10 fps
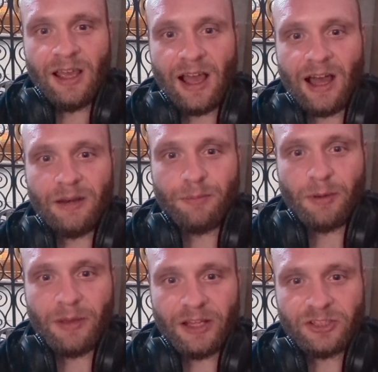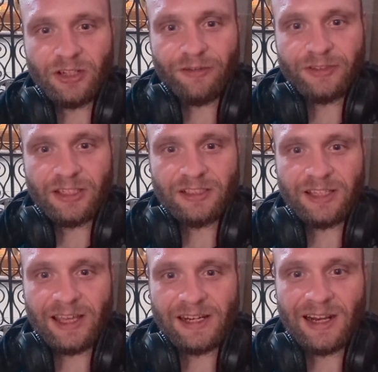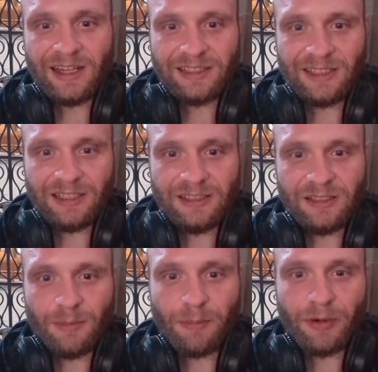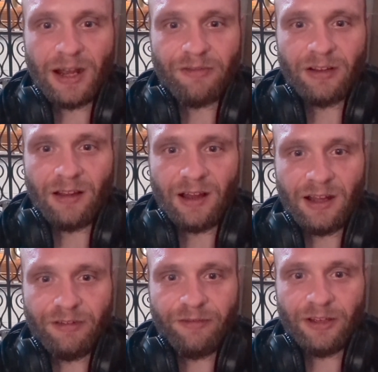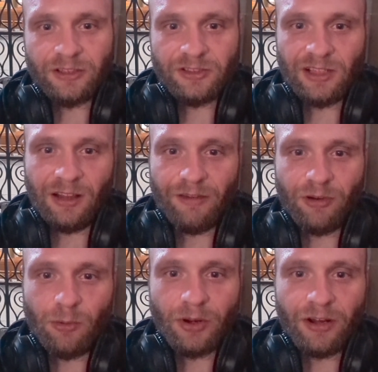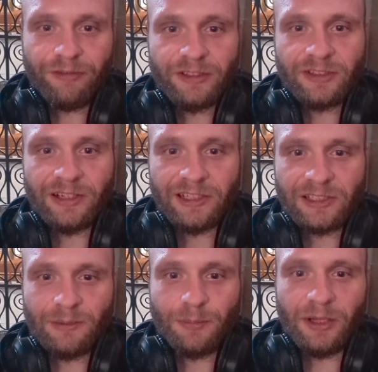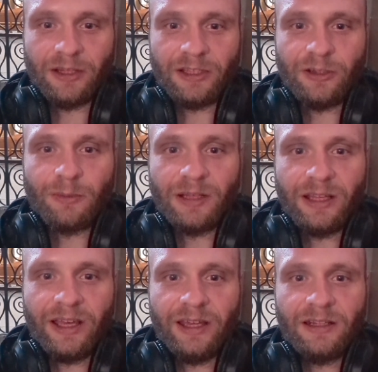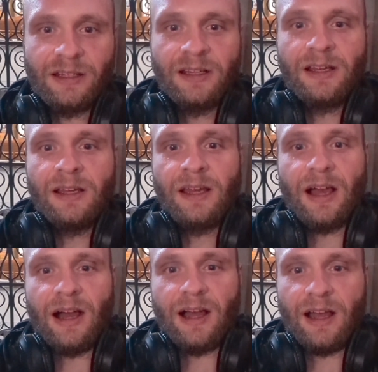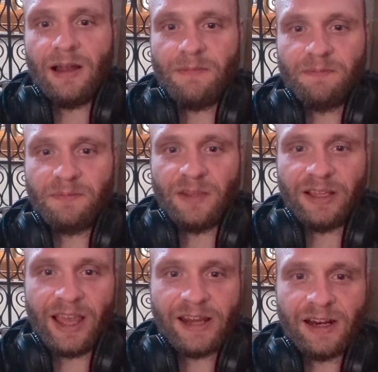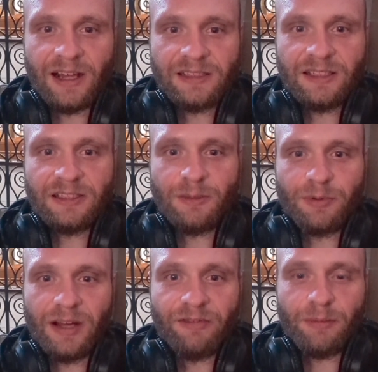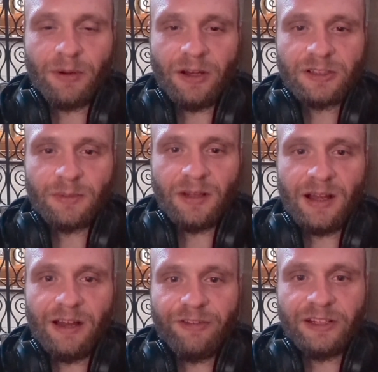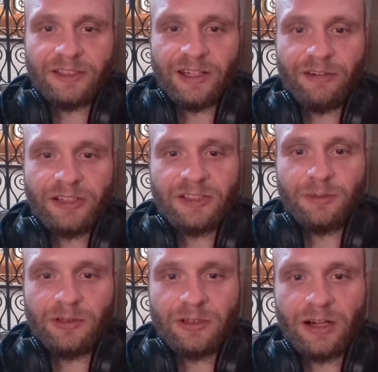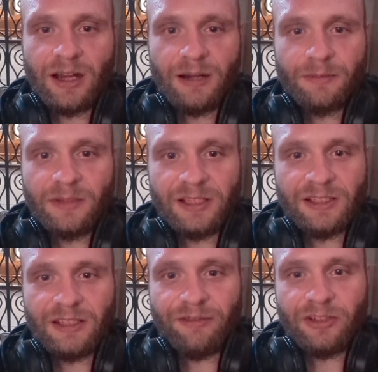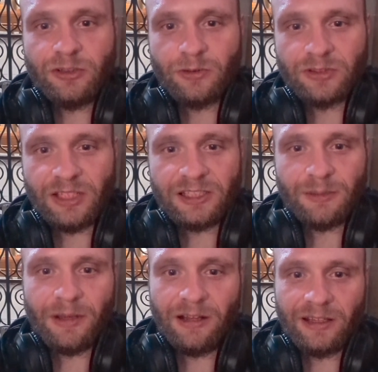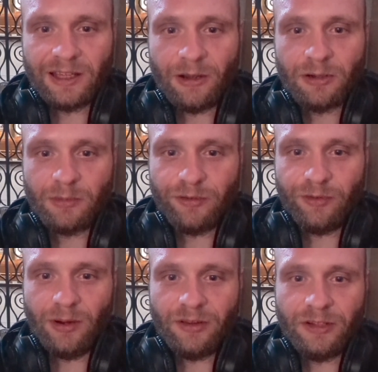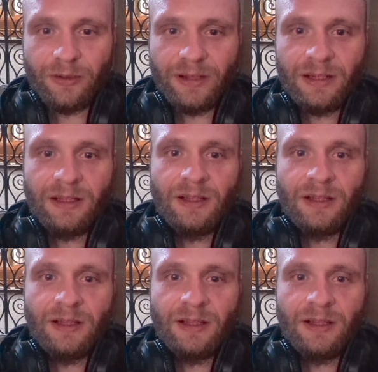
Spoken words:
and probation officers gaining access to my private life as a level one officer, and it's completely humiliating. They're gaining access to private parts of my life, and it's an arrestable crime. These individuals need to be held accountable for what they're doing.